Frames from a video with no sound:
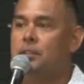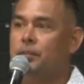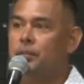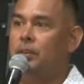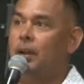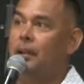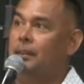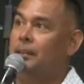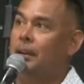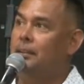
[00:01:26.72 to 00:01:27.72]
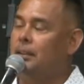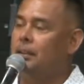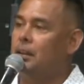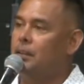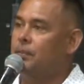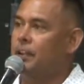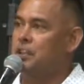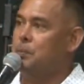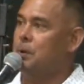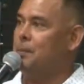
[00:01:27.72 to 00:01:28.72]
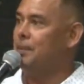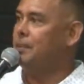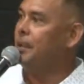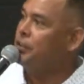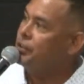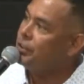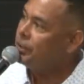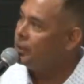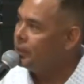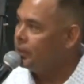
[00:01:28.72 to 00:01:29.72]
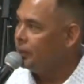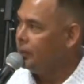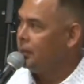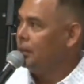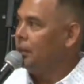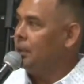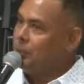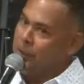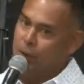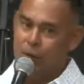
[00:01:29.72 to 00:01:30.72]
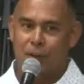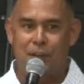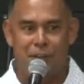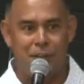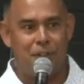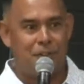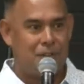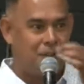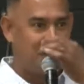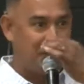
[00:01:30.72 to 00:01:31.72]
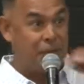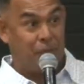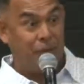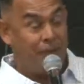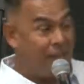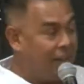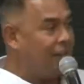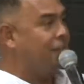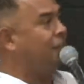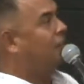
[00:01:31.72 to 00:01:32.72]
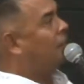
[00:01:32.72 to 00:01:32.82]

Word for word: of I, I did a lot of experimentation in my younger years with different things.